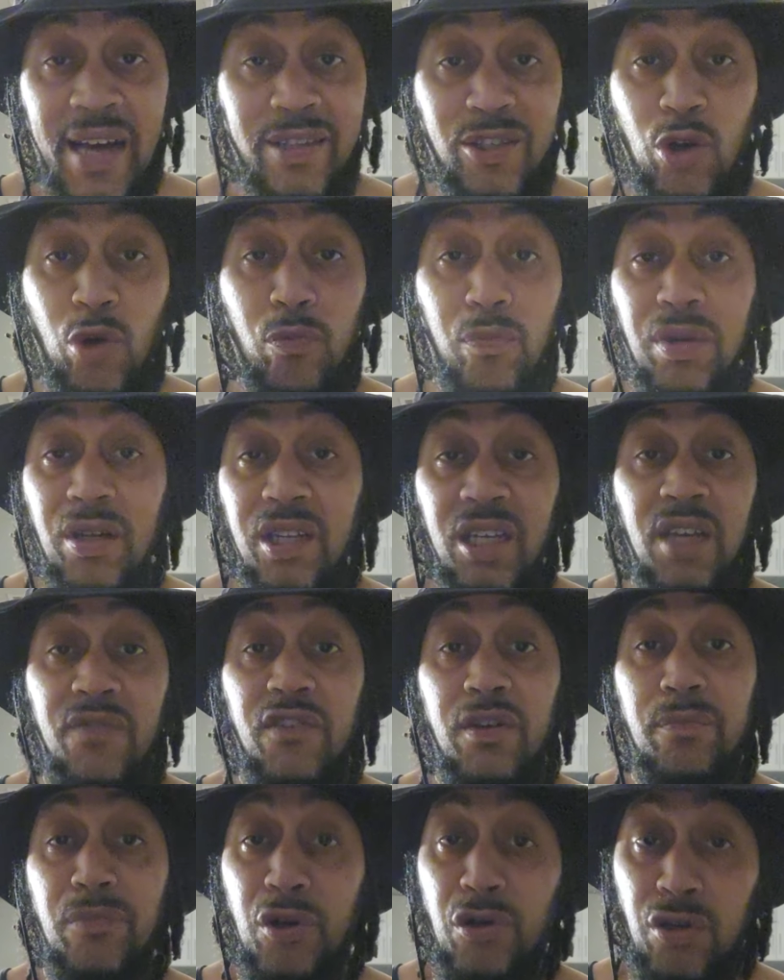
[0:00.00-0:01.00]
I don't
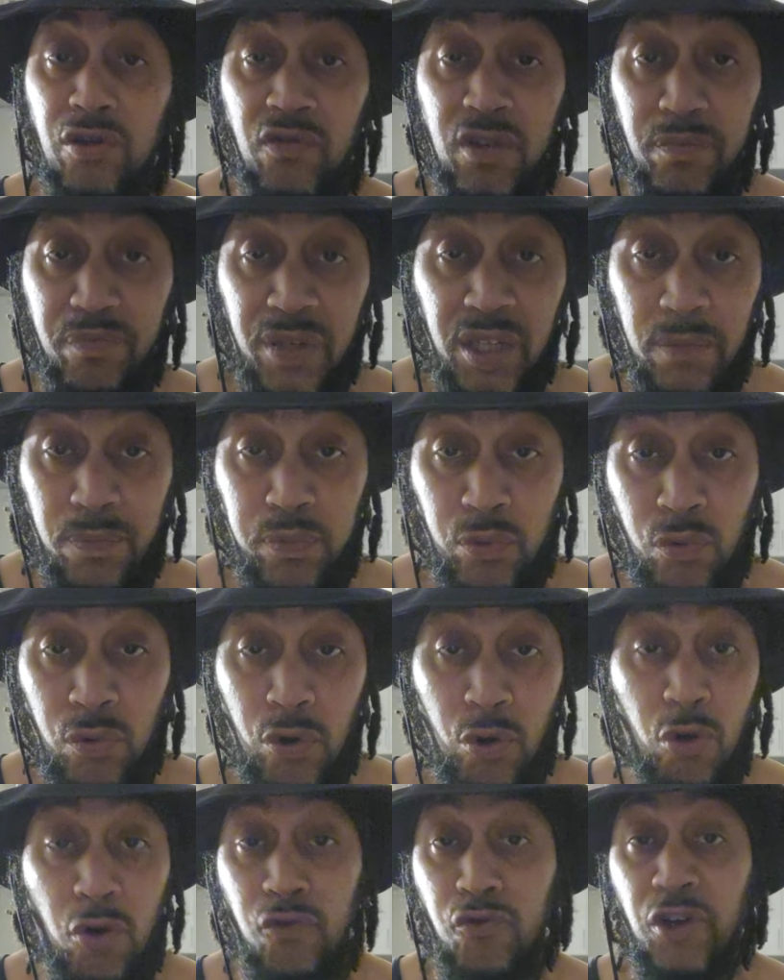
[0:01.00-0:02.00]
believe in murdering
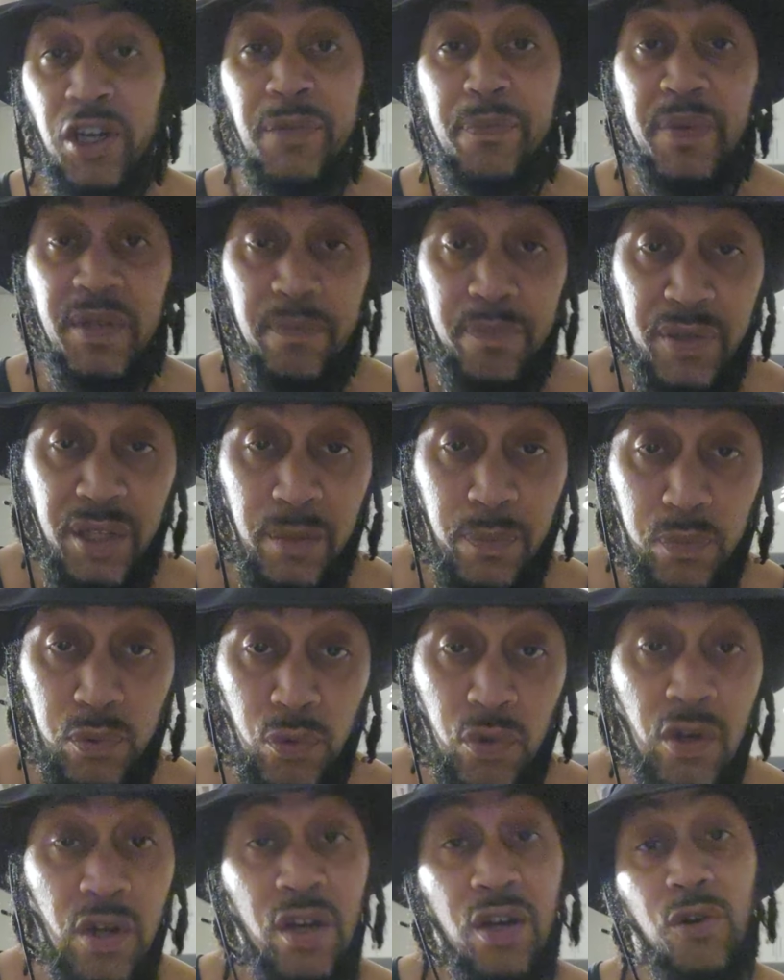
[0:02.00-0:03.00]
people or raping
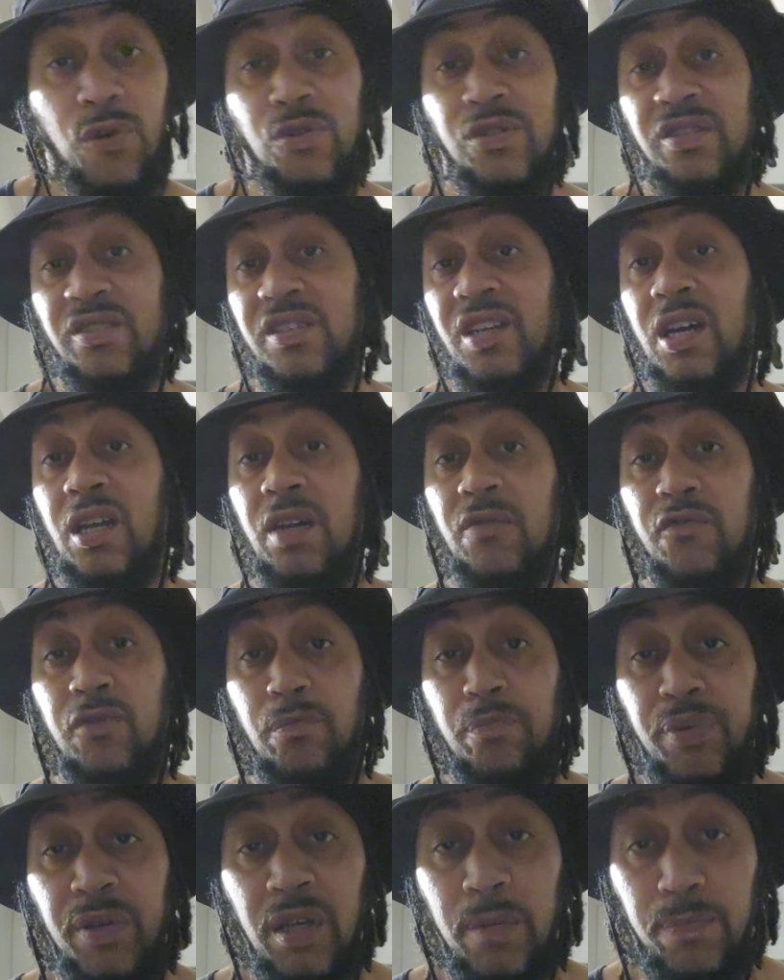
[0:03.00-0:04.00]
people or stealing
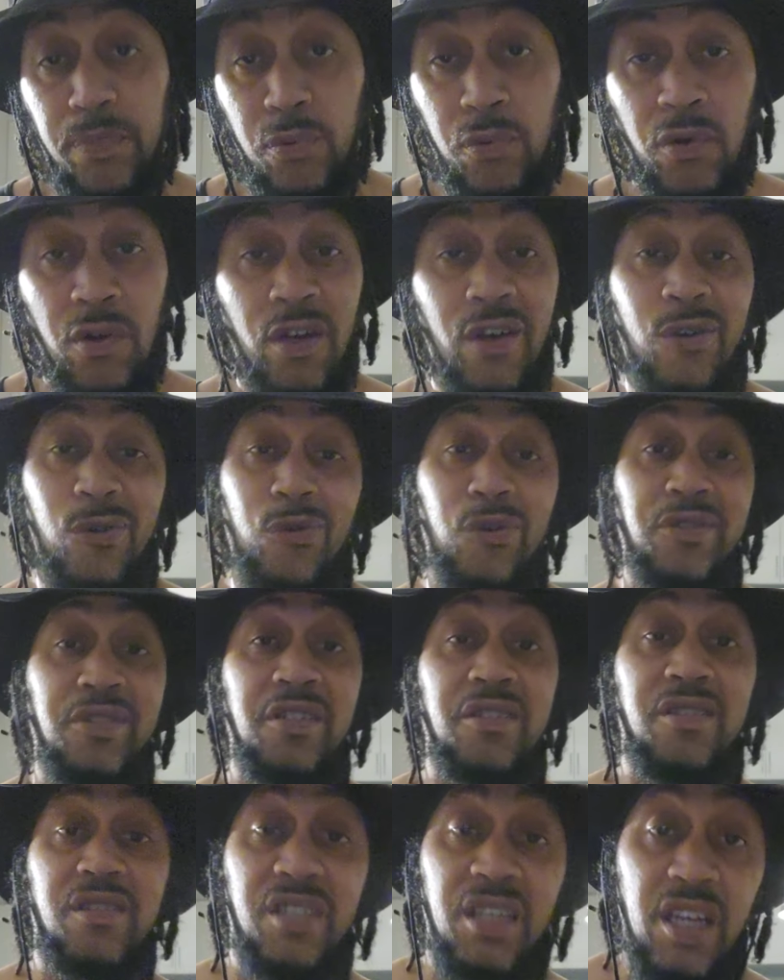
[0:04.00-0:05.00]
from people or
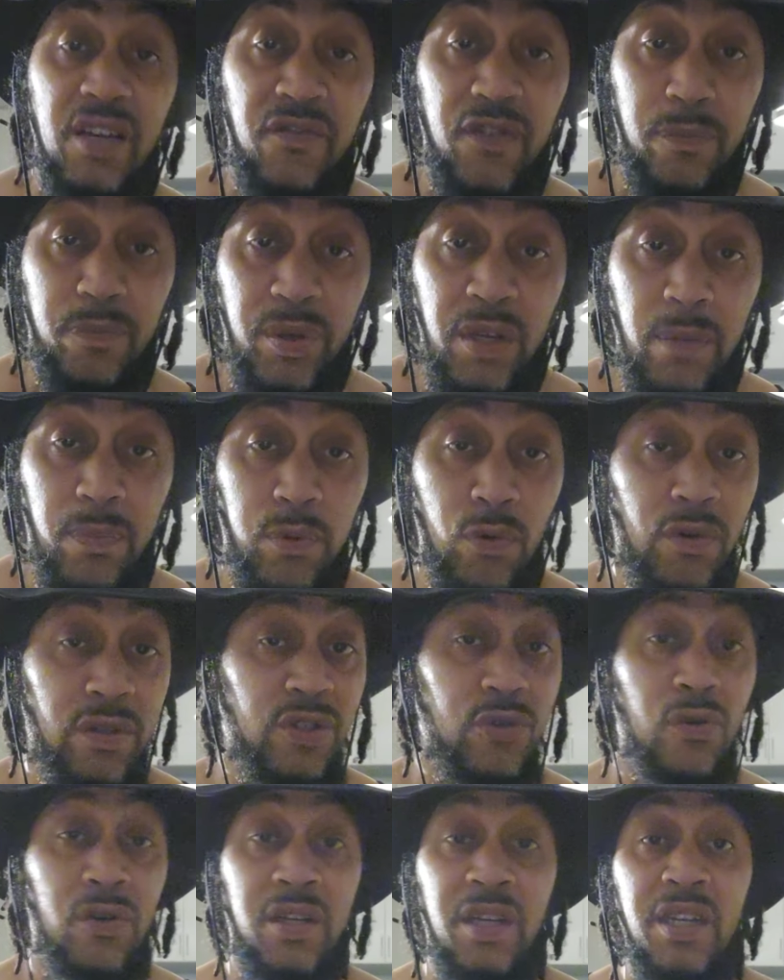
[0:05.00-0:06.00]
deceiving people
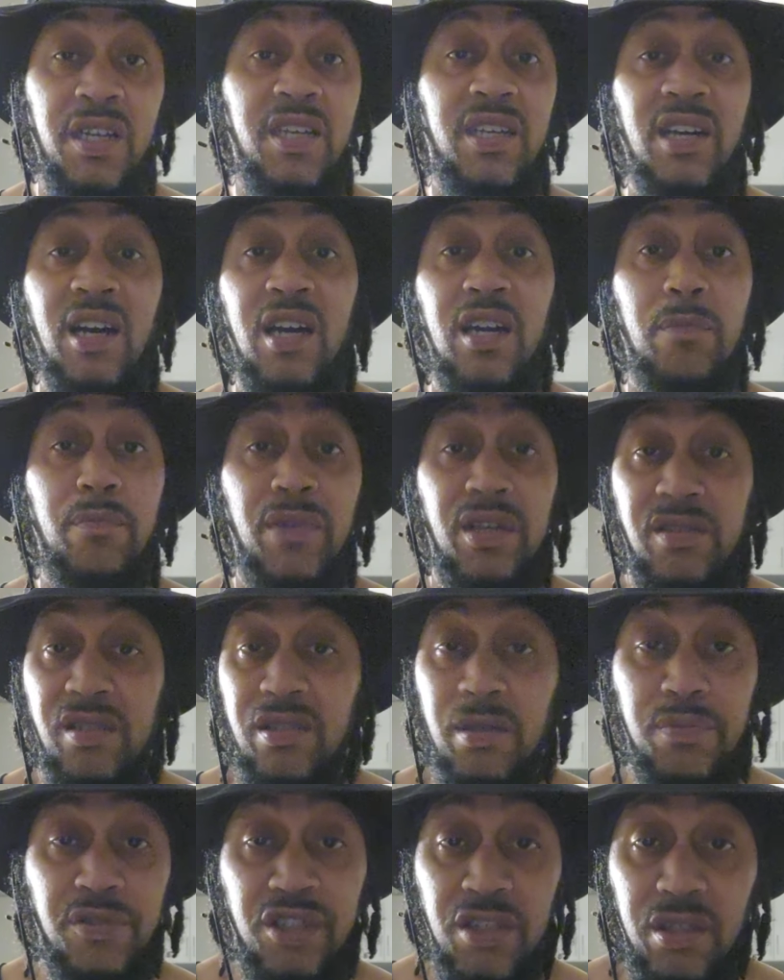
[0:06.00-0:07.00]
or doing any kind of
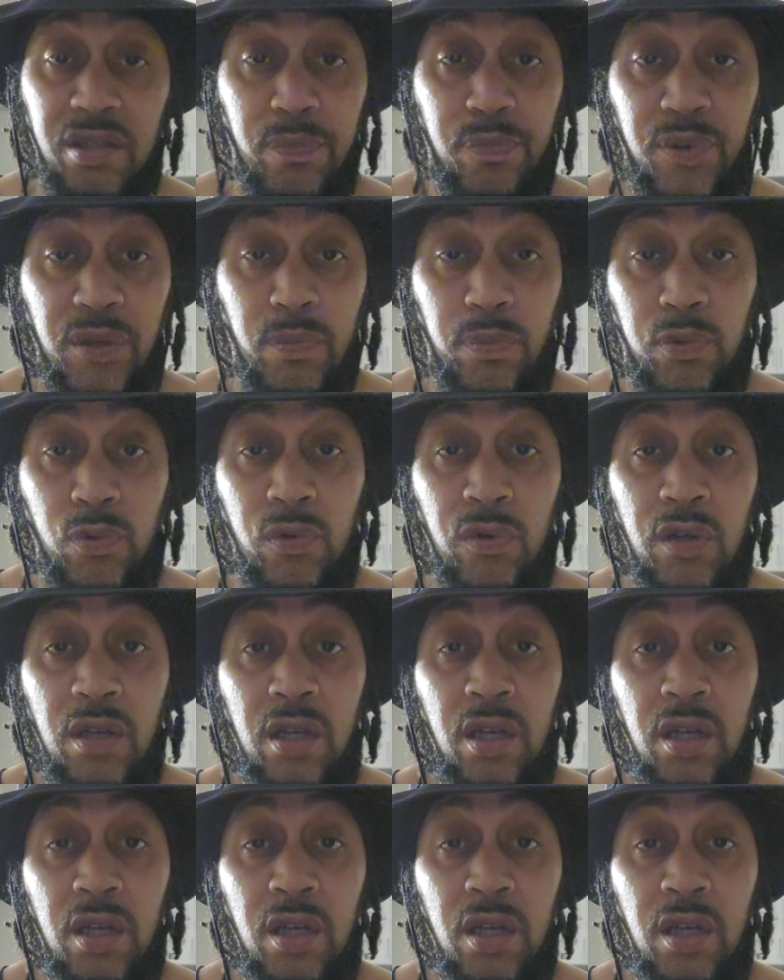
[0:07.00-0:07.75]
messed up shit to people.